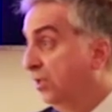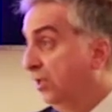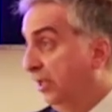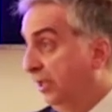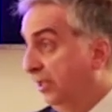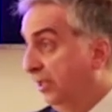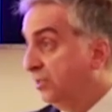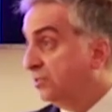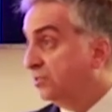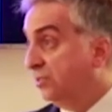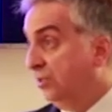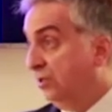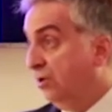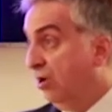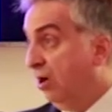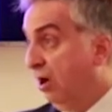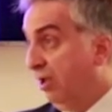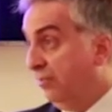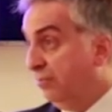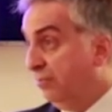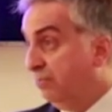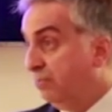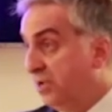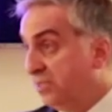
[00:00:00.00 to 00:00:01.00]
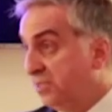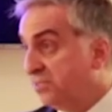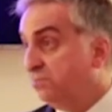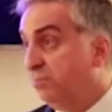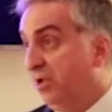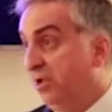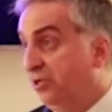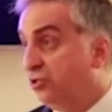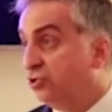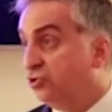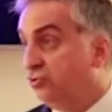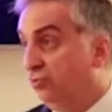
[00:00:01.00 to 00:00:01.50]
He's the guy that must
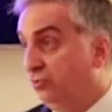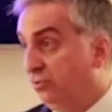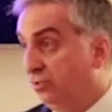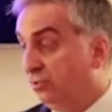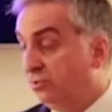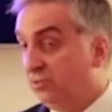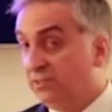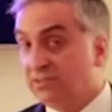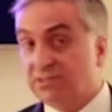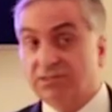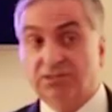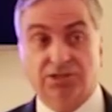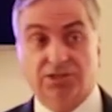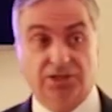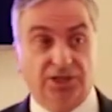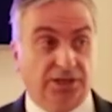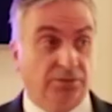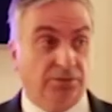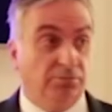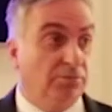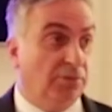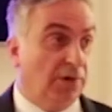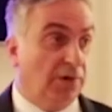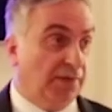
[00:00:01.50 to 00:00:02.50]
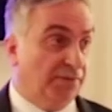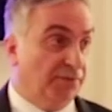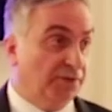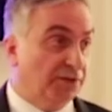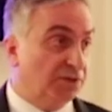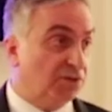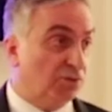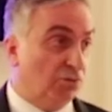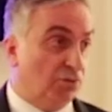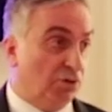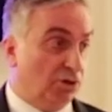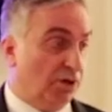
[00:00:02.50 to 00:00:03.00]
make sure that this team and
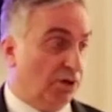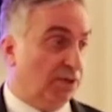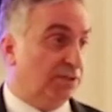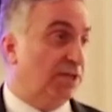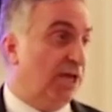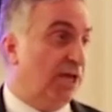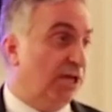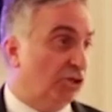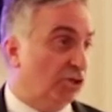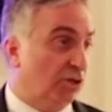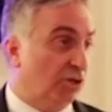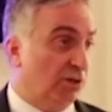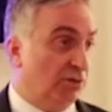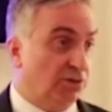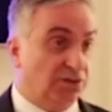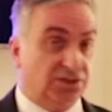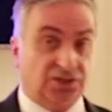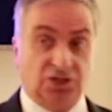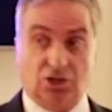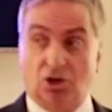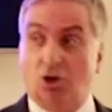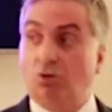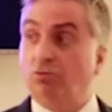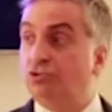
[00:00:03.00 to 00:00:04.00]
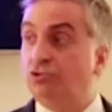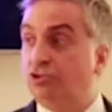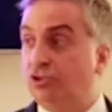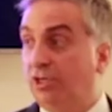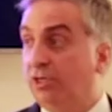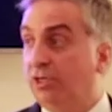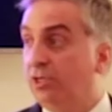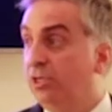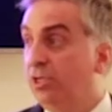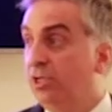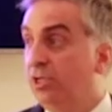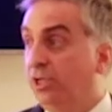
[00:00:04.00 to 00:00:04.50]
this organisation and this
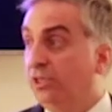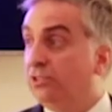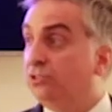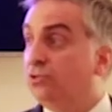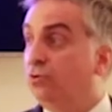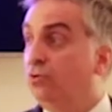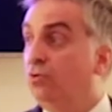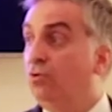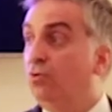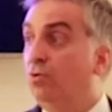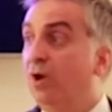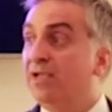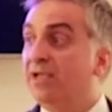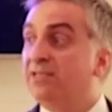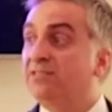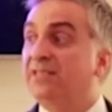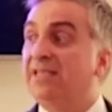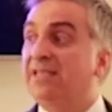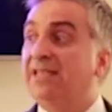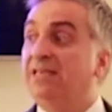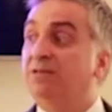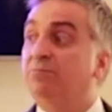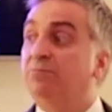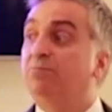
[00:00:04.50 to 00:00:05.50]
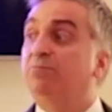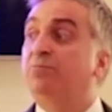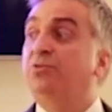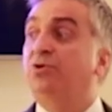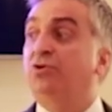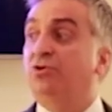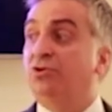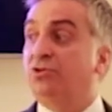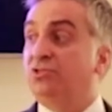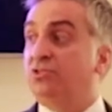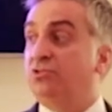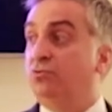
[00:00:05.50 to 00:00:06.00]
culture is always in
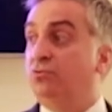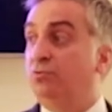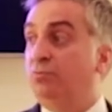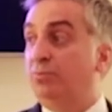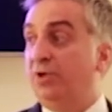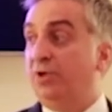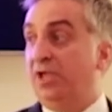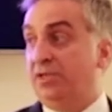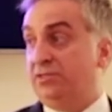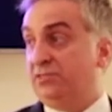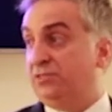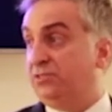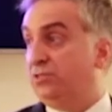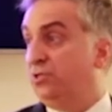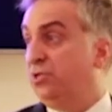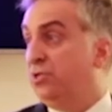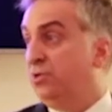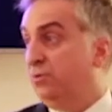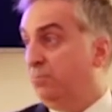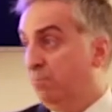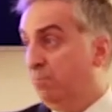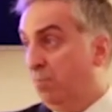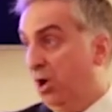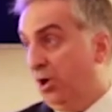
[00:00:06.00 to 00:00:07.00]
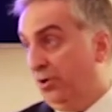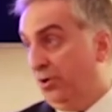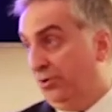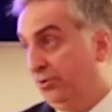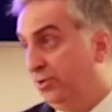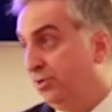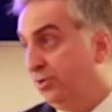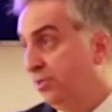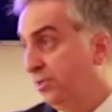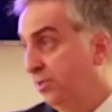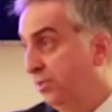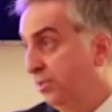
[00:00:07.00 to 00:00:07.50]
personal best
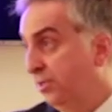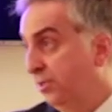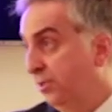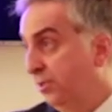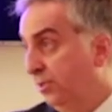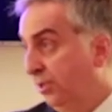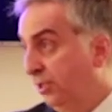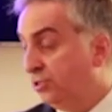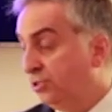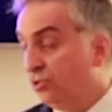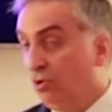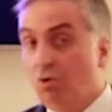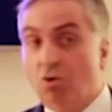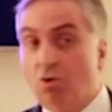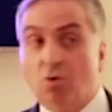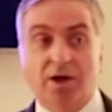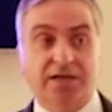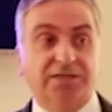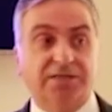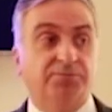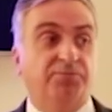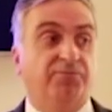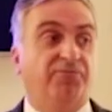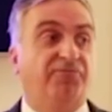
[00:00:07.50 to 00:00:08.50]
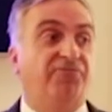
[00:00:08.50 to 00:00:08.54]
mode. It's always